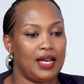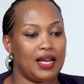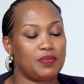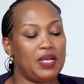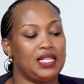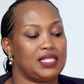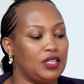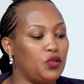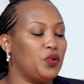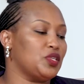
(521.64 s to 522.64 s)
As much as
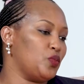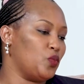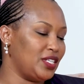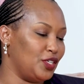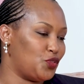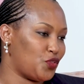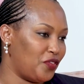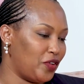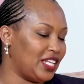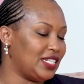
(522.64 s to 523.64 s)
I'd always wanted to
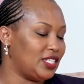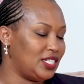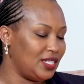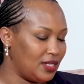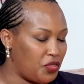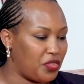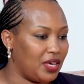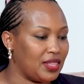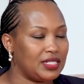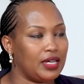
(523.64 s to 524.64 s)
travel, I didn't
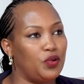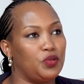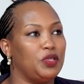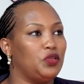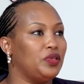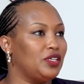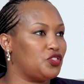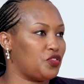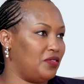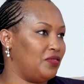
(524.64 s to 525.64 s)
think that I would be doing
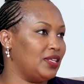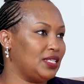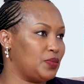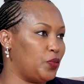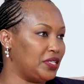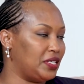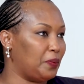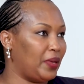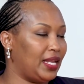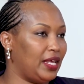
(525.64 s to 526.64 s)
travel at this point
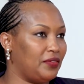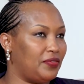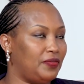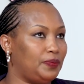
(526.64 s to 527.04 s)
in my life.